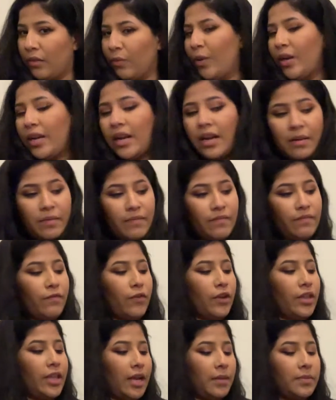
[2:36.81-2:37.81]
one
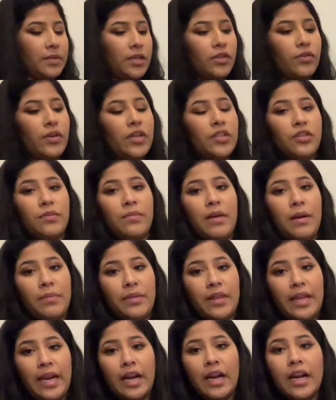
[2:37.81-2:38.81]
for the upstairs restroom
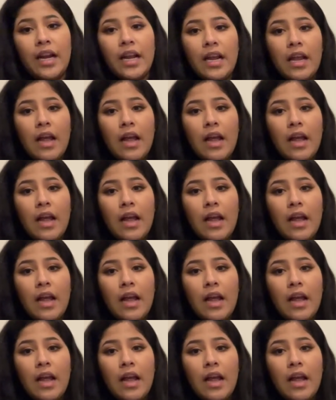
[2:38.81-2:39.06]
up there.